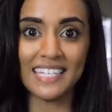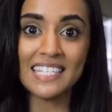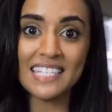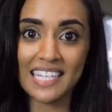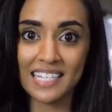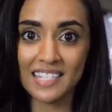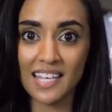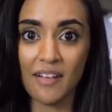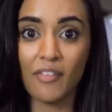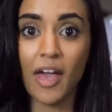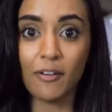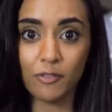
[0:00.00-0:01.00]
These tins
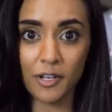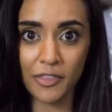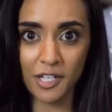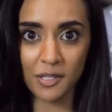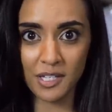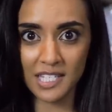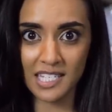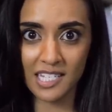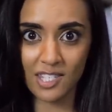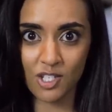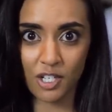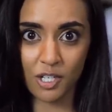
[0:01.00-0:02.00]
have everything you need to
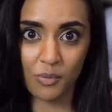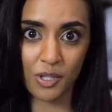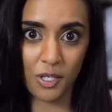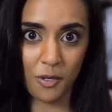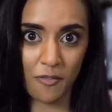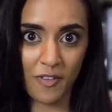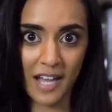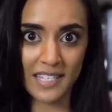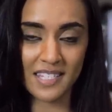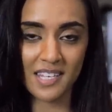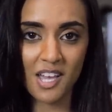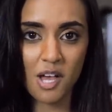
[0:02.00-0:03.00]
get started with U F
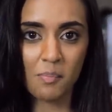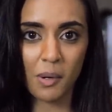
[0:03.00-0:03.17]
S.